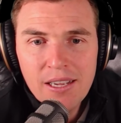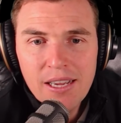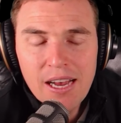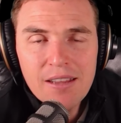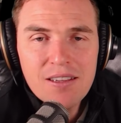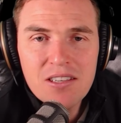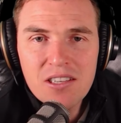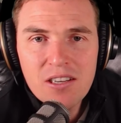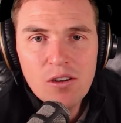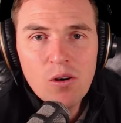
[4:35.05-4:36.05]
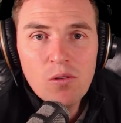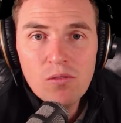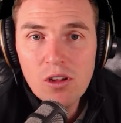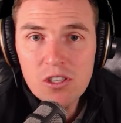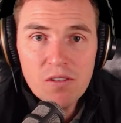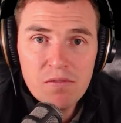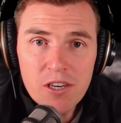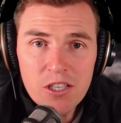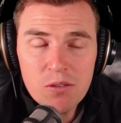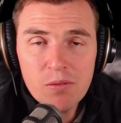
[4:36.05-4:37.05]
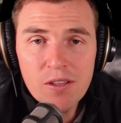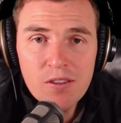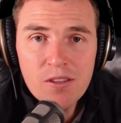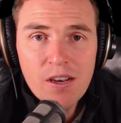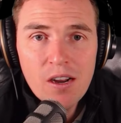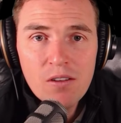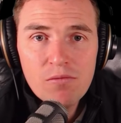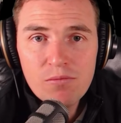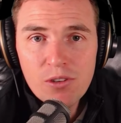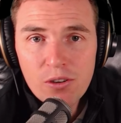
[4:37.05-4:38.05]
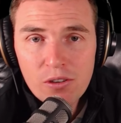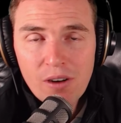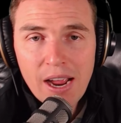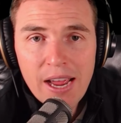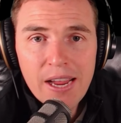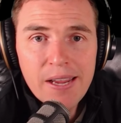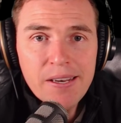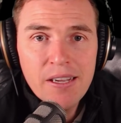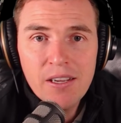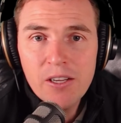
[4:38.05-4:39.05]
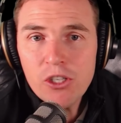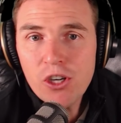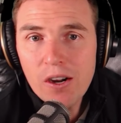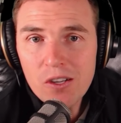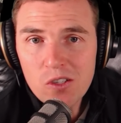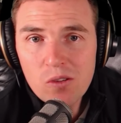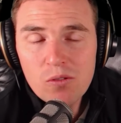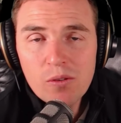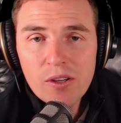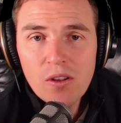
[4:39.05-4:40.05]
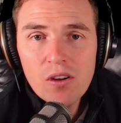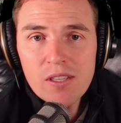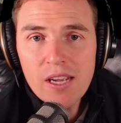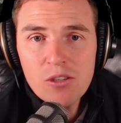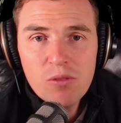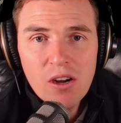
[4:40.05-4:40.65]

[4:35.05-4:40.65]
Uh, there's still lots of risks with you know Ukraine, China still doing lockdowns.